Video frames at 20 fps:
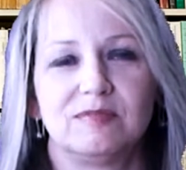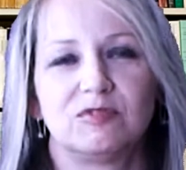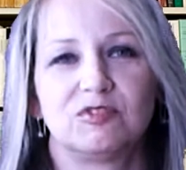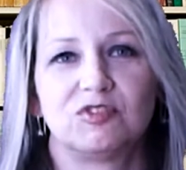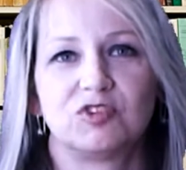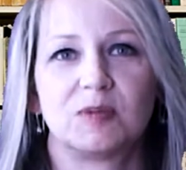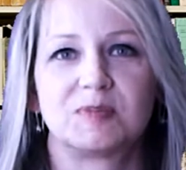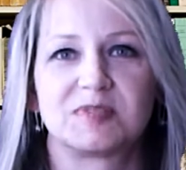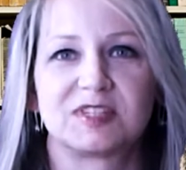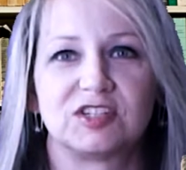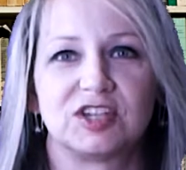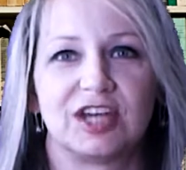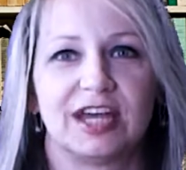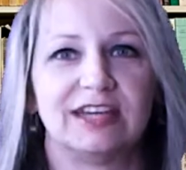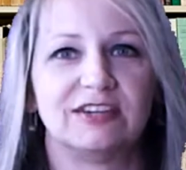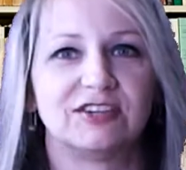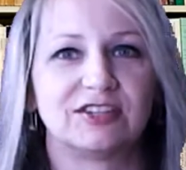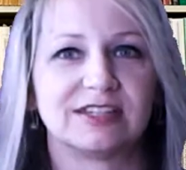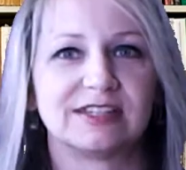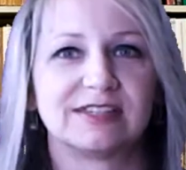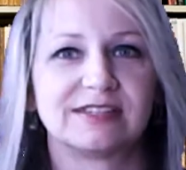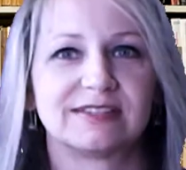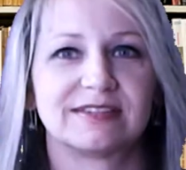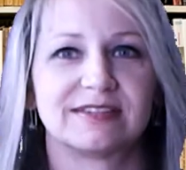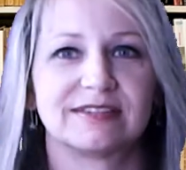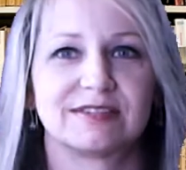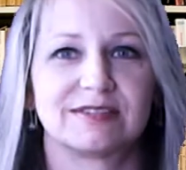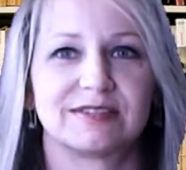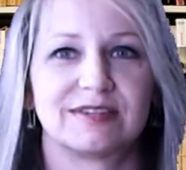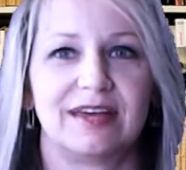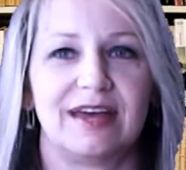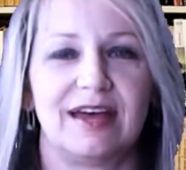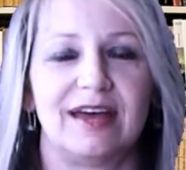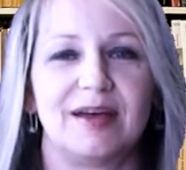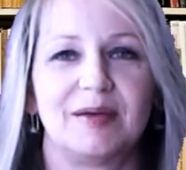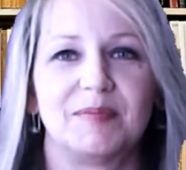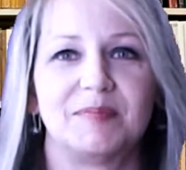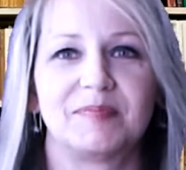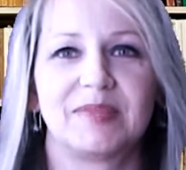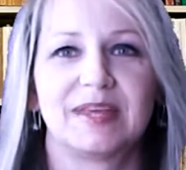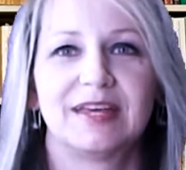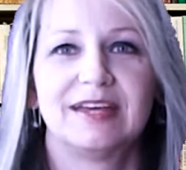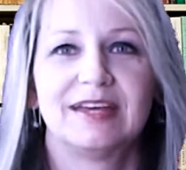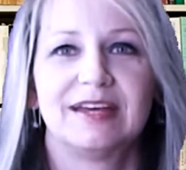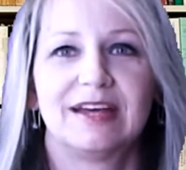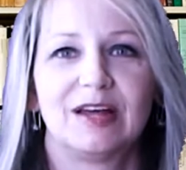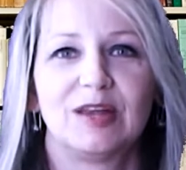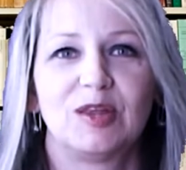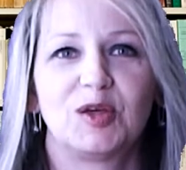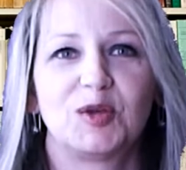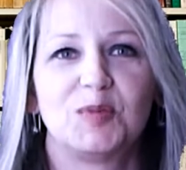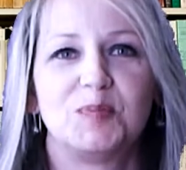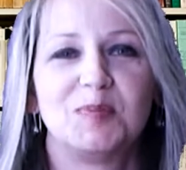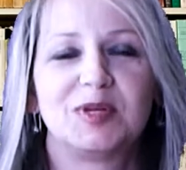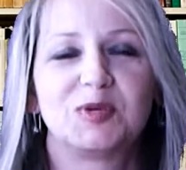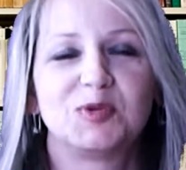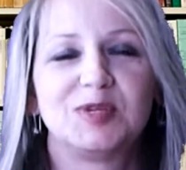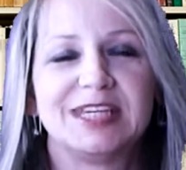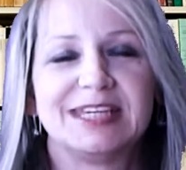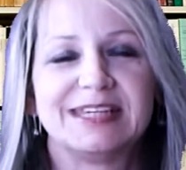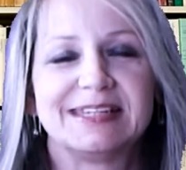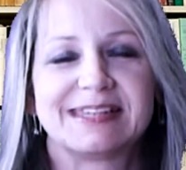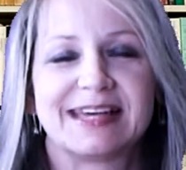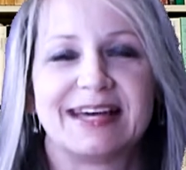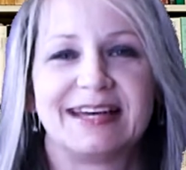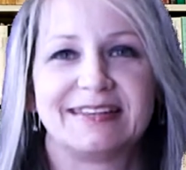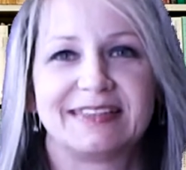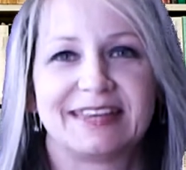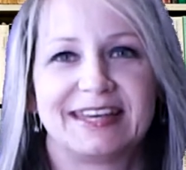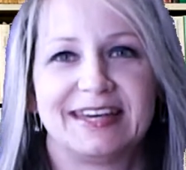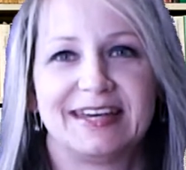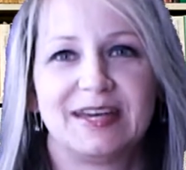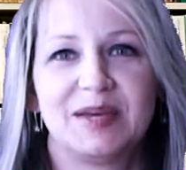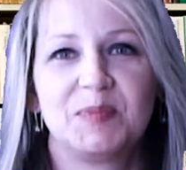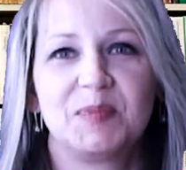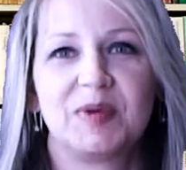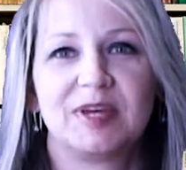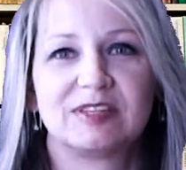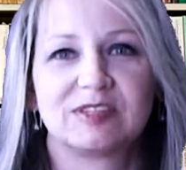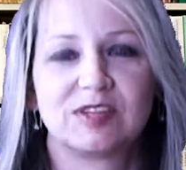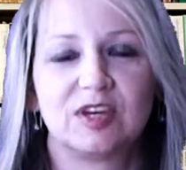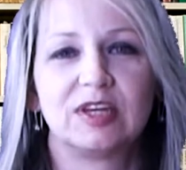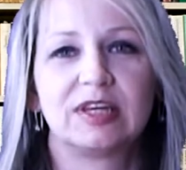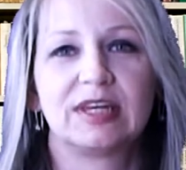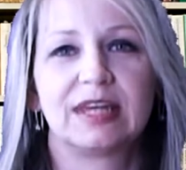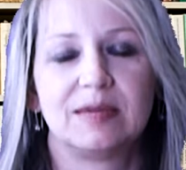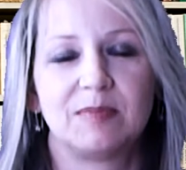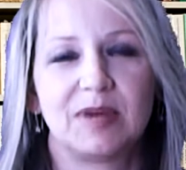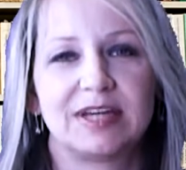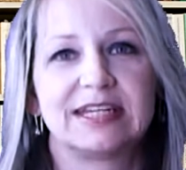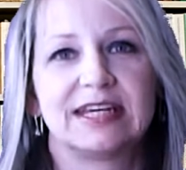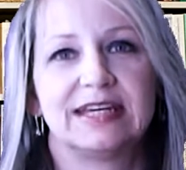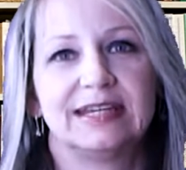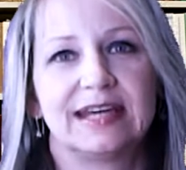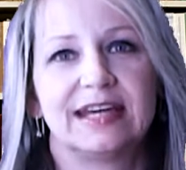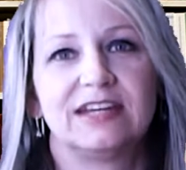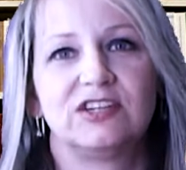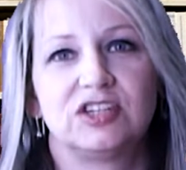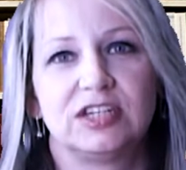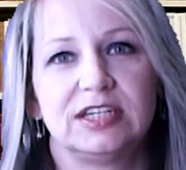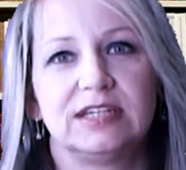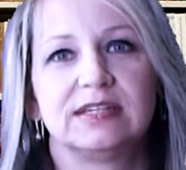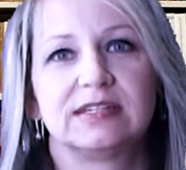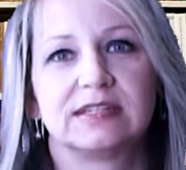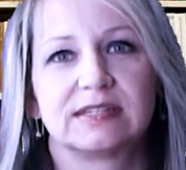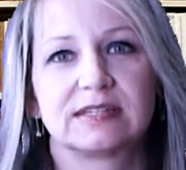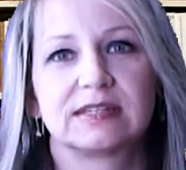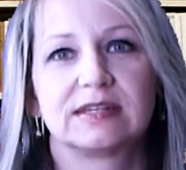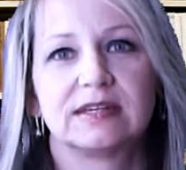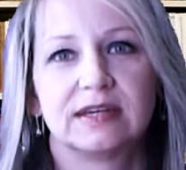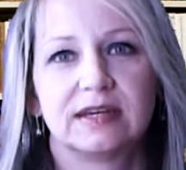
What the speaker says: Chops and changes. A lot of middle years aren't there, but certainly my teenage years.